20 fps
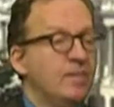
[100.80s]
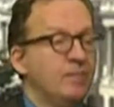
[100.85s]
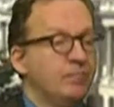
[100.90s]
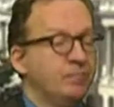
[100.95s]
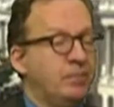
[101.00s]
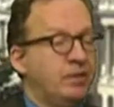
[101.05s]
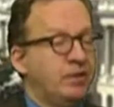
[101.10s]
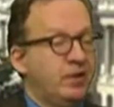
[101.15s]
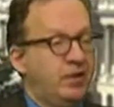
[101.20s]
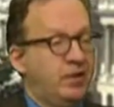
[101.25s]

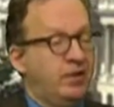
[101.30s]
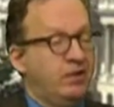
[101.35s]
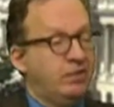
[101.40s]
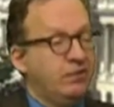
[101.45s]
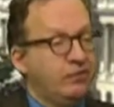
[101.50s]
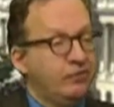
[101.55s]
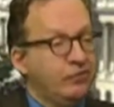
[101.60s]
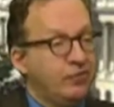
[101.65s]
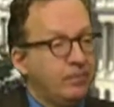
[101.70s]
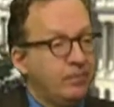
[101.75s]
But
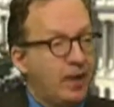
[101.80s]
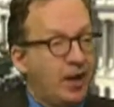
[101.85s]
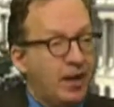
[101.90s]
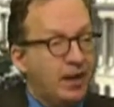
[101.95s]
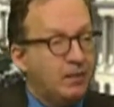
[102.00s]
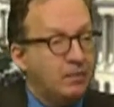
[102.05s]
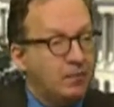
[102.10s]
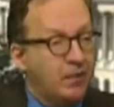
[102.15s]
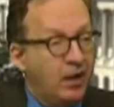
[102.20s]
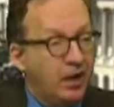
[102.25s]
here's the
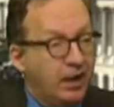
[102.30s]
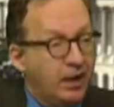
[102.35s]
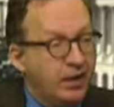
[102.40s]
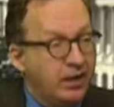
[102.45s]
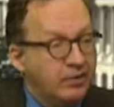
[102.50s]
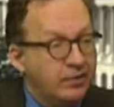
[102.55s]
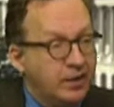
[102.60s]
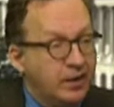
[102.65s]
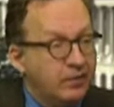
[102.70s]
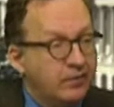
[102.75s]
bottom
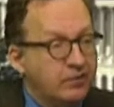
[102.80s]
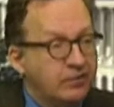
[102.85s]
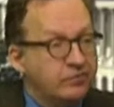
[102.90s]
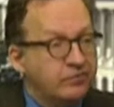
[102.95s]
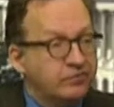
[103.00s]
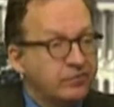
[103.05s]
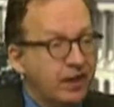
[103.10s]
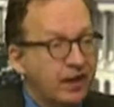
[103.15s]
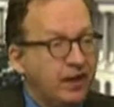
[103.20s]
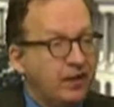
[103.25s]
line that I would
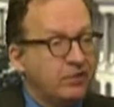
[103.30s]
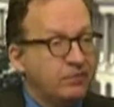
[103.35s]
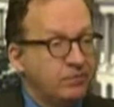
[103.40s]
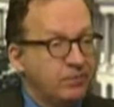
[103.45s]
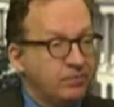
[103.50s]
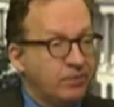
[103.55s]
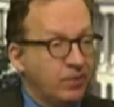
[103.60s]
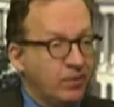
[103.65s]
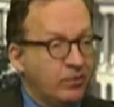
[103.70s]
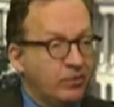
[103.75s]
say to
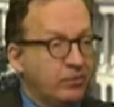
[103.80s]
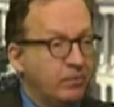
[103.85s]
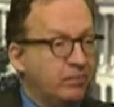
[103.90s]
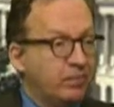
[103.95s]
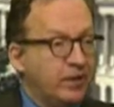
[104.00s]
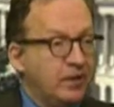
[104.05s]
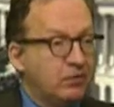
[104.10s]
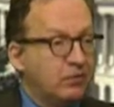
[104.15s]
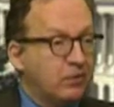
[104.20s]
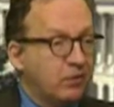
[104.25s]
both
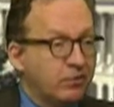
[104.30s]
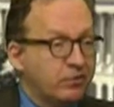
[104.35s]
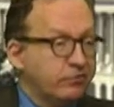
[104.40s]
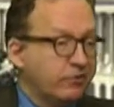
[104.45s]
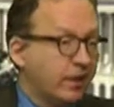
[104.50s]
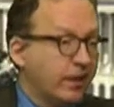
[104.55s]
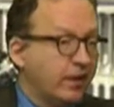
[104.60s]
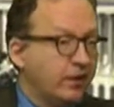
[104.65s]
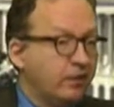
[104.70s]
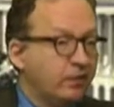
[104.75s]
Peter
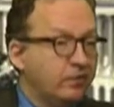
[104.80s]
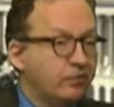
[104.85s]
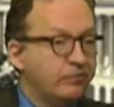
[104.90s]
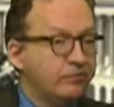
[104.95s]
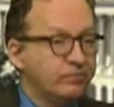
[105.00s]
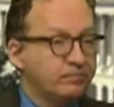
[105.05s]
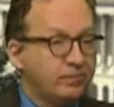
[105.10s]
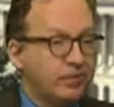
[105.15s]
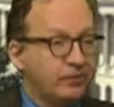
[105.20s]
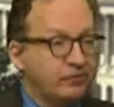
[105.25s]
Orszag, who was
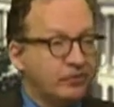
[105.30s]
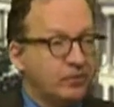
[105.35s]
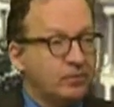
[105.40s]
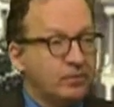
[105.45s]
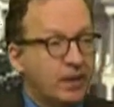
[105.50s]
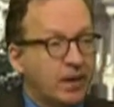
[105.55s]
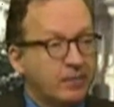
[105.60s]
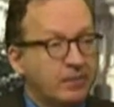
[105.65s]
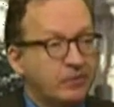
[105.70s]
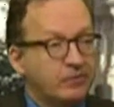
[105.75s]
President
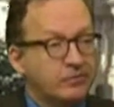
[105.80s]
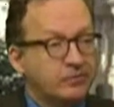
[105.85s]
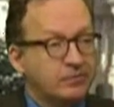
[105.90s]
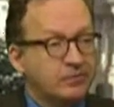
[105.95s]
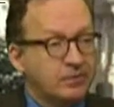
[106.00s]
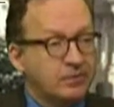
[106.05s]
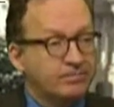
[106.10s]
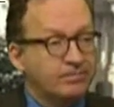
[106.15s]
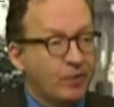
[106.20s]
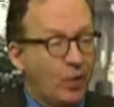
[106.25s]
Obama's
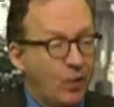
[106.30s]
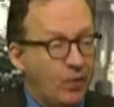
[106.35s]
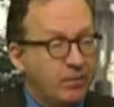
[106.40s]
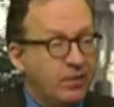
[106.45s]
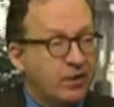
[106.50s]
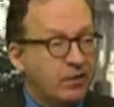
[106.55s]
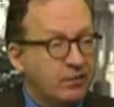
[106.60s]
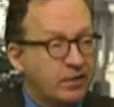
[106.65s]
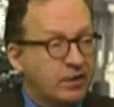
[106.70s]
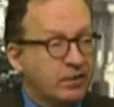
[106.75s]

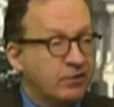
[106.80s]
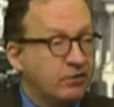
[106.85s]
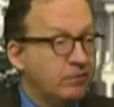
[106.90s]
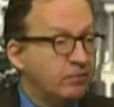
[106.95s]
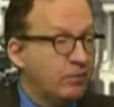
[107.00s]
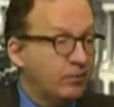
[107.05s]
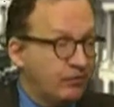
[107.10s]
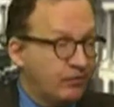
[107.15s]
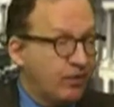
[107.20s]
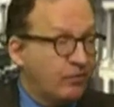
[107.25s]
OMB director
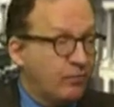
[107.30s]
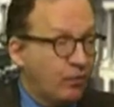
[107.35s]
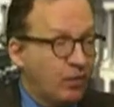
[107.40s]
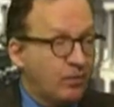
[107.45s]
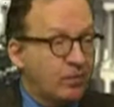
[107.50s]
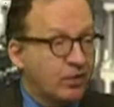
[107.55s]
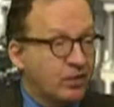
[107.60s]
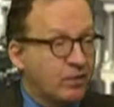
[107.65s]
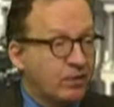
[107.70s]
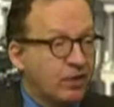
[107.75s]
and a
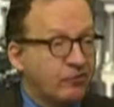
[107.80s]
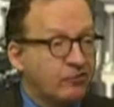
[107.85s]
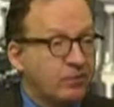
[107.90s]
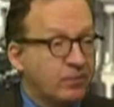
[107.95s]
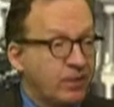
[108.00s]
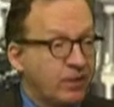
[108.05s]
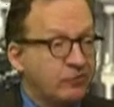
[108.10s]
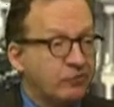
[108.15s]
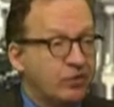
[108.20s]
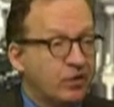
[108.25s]
former Congressional
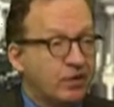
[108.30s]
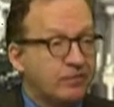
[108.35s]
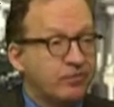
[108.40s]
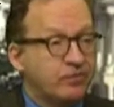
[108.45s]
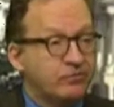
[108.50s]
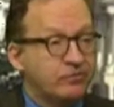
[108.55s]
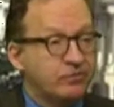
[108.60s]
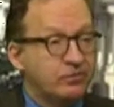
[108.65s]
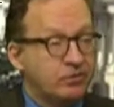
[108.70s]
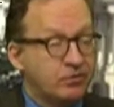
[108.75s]
Budget
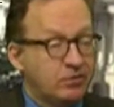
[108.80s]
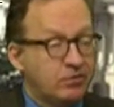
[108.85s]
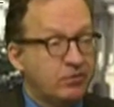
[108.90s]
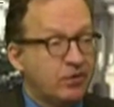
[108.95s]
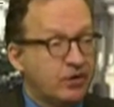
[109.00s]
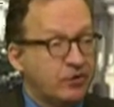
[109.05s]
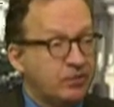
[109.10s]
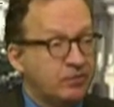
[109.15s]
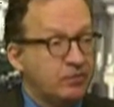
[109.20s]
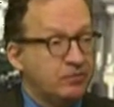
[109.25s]
Office
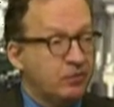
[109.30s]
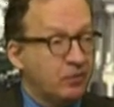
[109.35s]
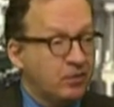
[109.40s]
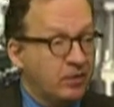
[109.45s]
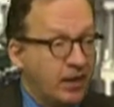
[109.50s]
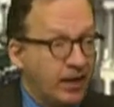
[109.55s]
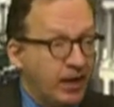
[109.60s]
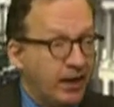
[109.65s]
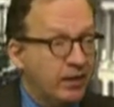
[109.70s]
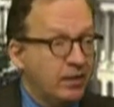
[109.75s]
director before
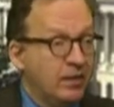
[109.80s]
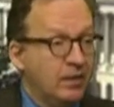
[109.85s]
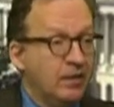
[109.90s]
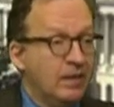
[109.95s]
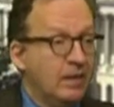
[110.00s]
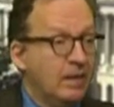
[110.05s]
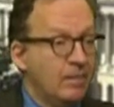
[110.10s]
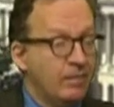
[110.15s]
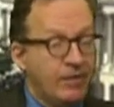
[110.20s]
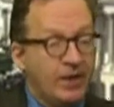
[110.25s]
that,
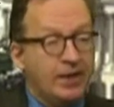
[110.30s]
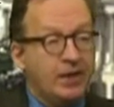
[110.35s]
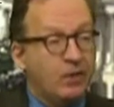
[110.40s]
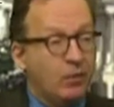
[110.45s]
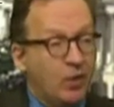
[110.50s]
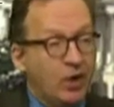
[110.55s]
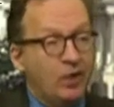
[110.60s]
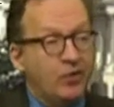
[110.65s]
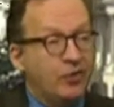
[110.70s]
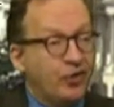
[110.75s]
and a
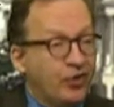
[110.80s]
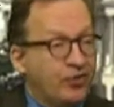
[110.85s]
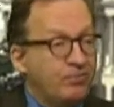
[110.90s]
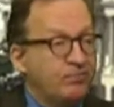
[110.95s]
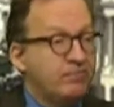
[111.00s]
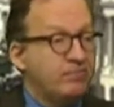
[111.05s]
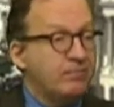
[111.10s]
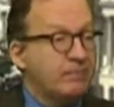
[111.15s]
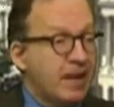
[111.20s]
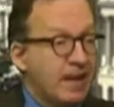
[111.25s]

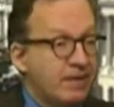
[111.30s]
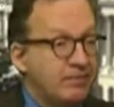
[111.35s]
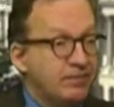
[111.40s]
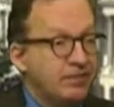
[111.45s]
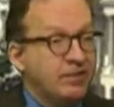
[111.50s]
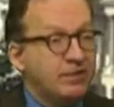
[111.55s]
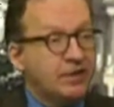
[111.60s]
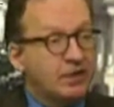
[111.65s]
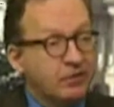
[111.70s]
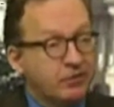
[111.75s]
well-known maven
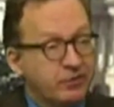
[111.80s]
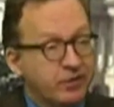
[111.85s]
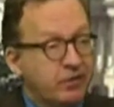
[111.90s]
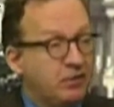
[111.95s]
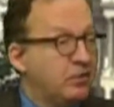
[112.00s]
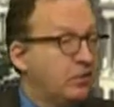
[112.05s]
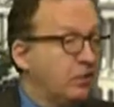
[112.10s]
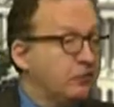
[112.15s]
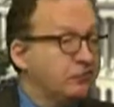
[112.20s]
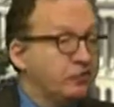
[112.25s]
in healthcare,
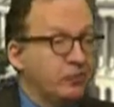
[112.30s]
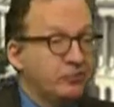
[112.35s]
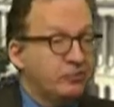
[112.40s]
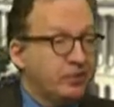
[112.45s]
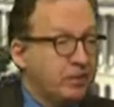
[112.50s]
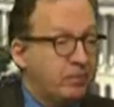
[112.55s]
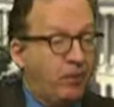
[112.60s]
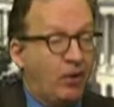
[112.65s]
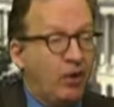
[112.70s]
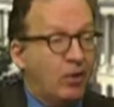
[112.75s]
and also say
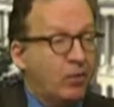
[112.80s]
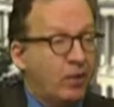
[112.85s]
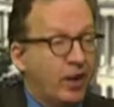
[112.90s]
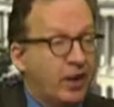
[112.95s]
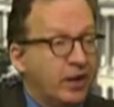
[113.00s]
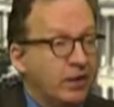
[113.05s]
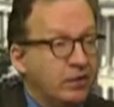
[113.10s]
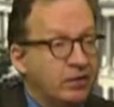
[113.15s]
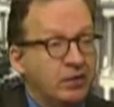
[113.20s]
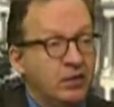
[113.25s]
Paul
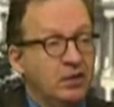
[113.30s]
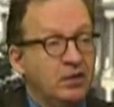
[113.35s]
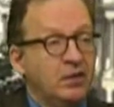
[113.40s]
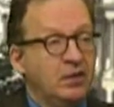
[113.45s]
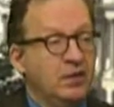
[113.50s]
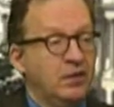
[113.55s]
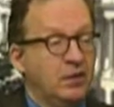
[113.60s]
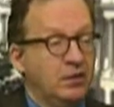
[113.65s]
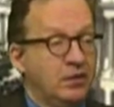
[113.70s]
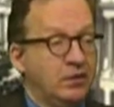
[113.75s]
Ryan,
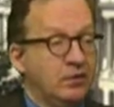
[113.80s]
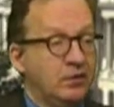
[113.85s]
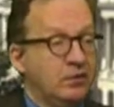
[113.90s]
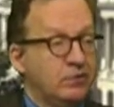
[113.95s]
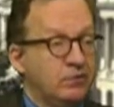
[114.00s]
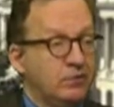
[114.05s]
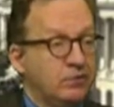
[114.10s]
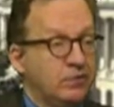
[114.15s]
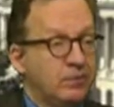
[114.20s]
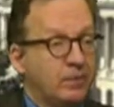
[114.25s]

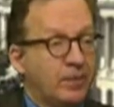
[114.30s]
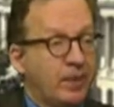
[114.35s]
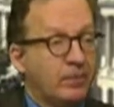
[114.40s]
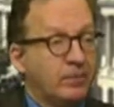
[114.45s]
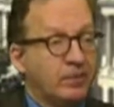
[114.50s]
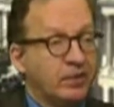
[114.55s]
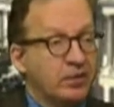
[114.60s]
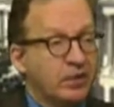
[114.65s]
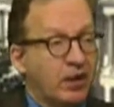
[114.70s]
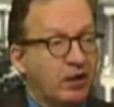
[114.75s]
the
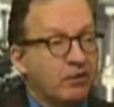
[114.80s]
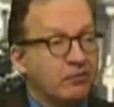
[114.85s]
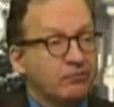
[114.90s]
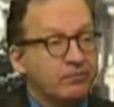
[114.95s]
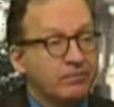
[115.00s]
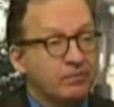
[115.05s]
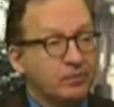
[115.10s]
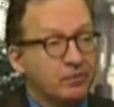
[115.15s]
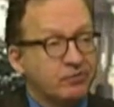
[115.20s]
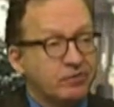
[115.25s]
Republican
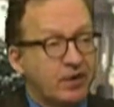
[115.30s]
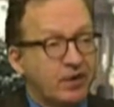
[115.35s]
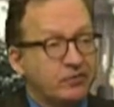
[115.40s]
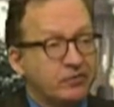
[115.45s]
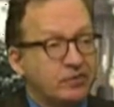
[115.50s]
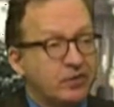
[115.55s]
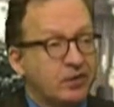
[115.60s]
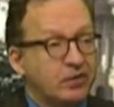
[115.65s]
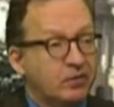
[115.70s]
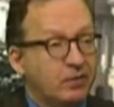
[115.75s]
congressman from
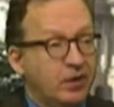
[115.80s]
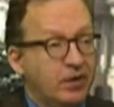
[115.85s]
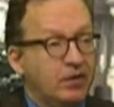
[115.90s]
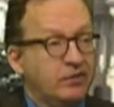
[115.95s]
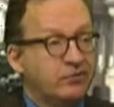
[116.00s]
Wisconsin on the right.